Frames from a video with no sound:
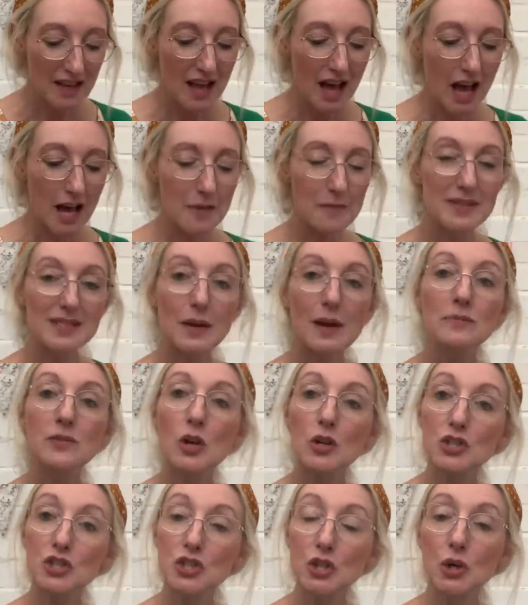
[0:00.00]
So I'm
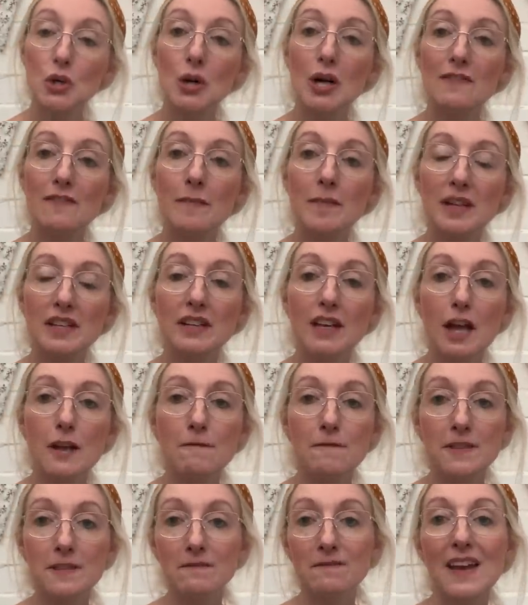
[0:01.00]
not sure if I'm gonna go
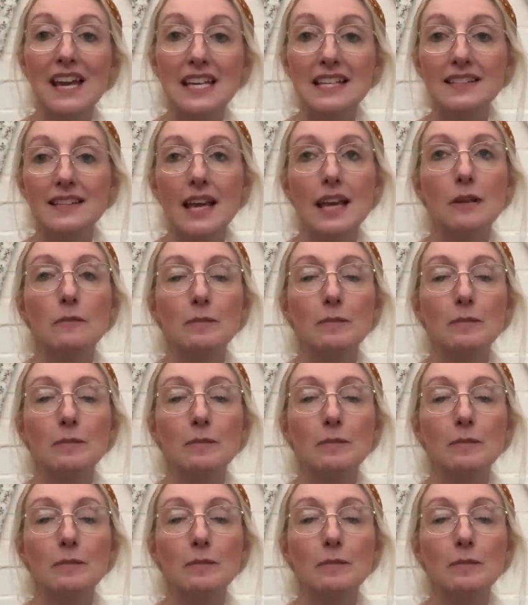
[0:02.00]
for the facing,